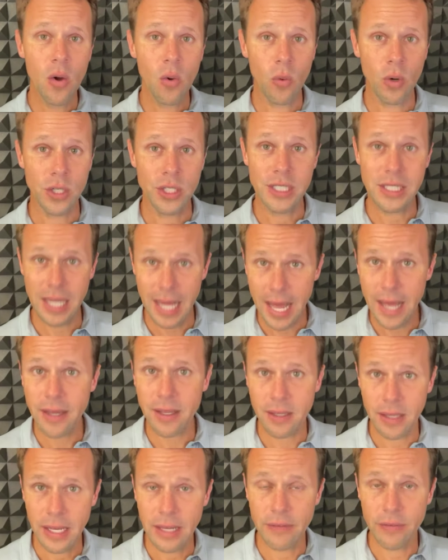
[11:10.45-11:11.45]
where
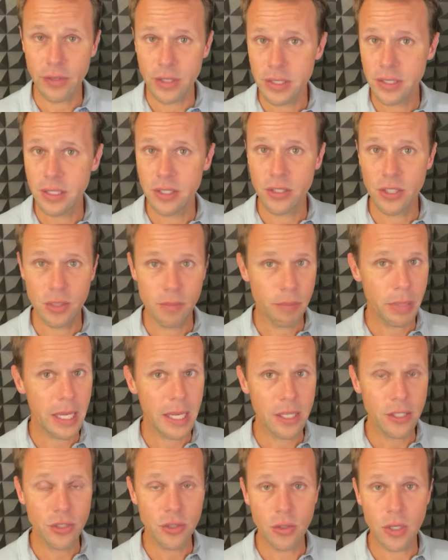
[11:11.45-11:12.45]
Slack, like for instance, just
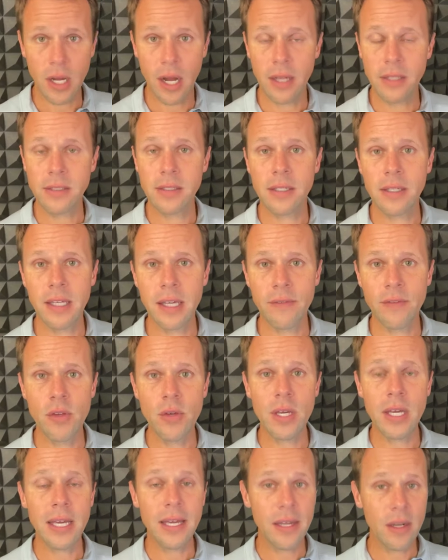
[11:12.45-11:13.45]
pings you constantly, if you
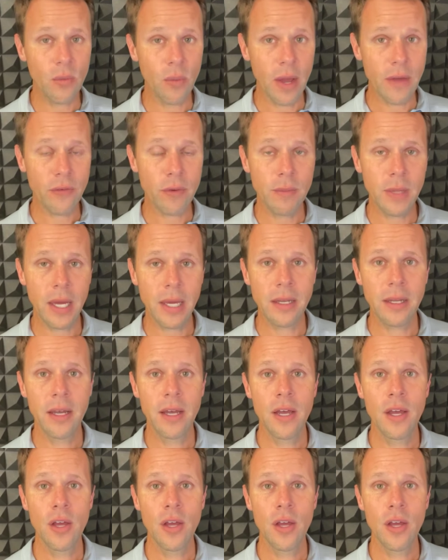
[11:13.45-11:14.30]
can get away from that,